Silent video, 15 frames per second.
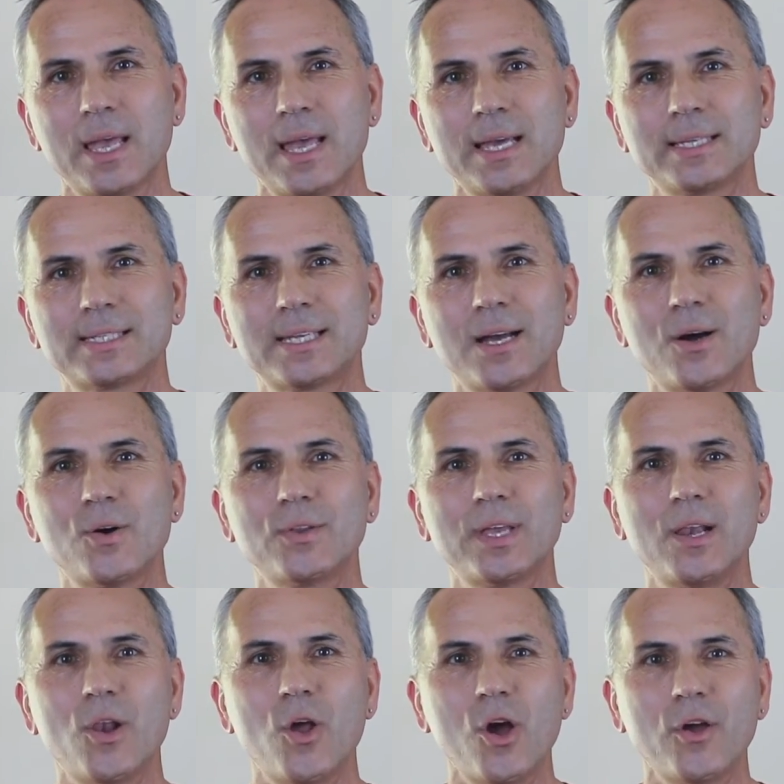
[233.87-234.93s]
So the
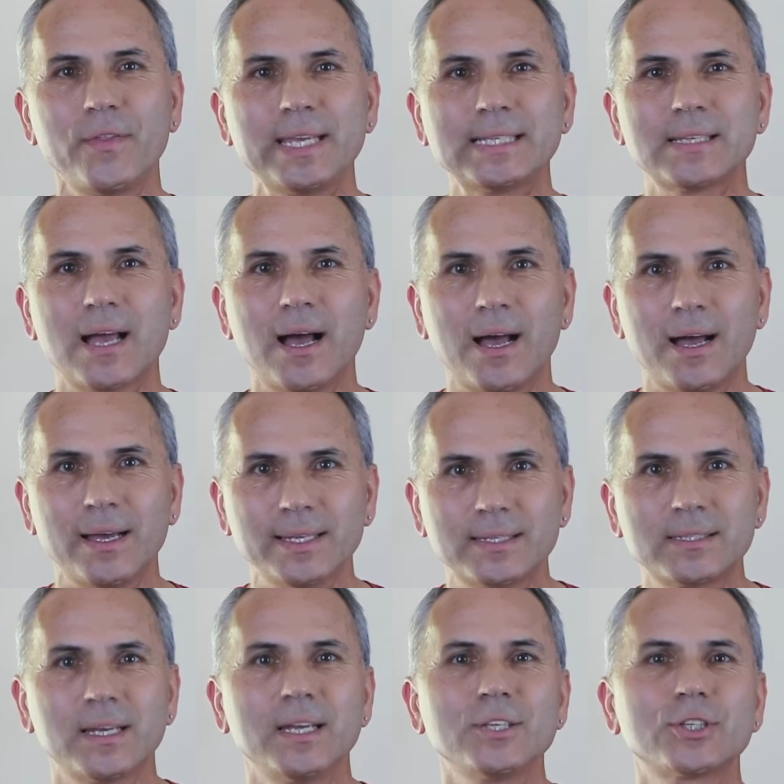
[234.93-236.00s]
learnings are
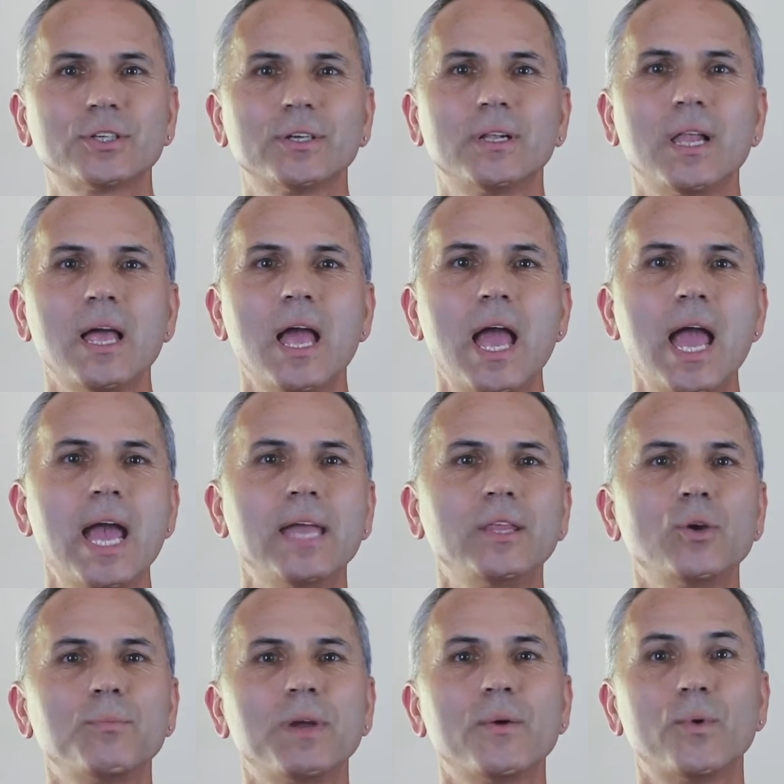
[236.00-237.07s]
essential and
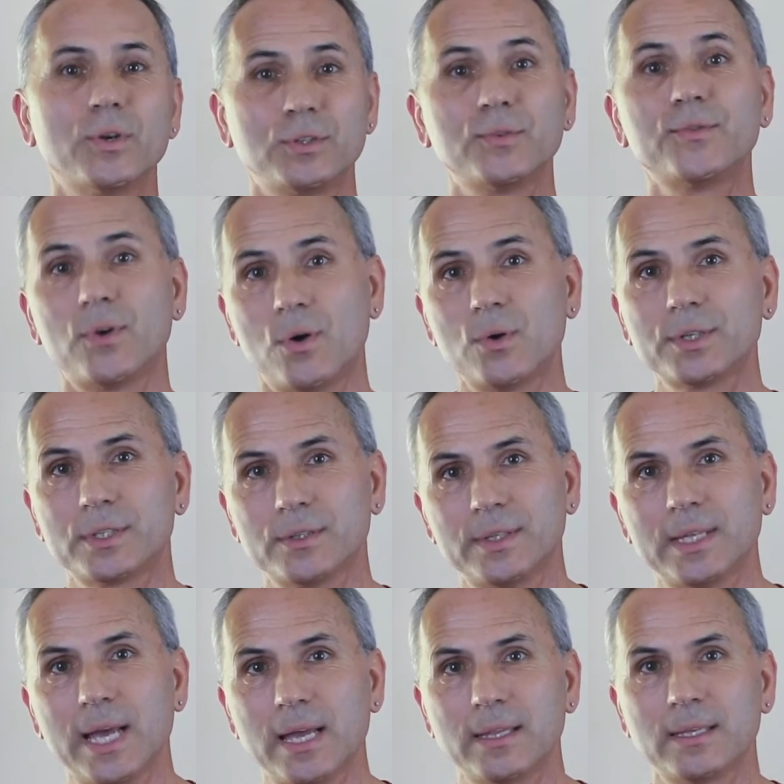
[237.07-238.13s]
you may want to focus on
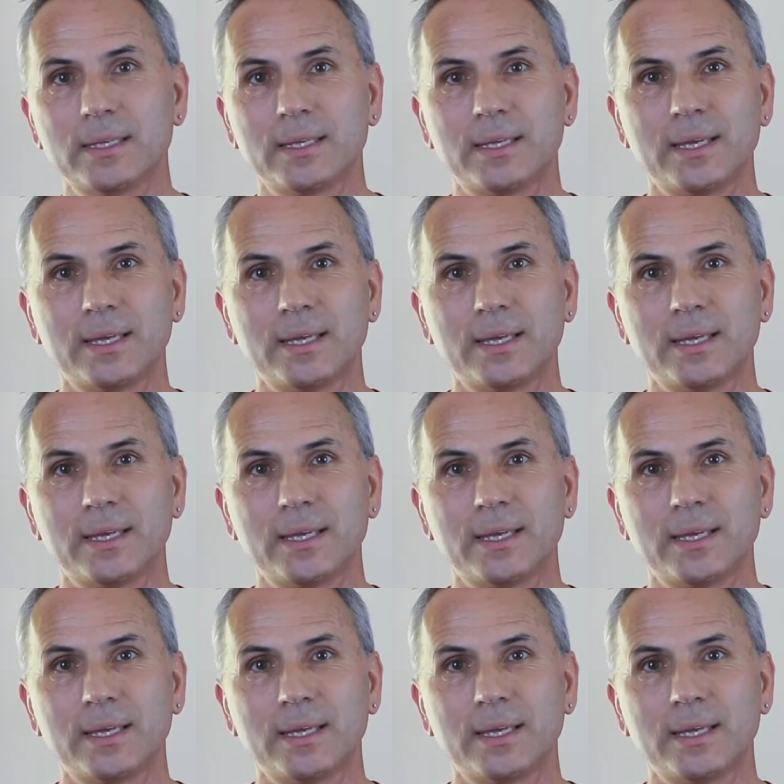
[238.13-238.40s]
that.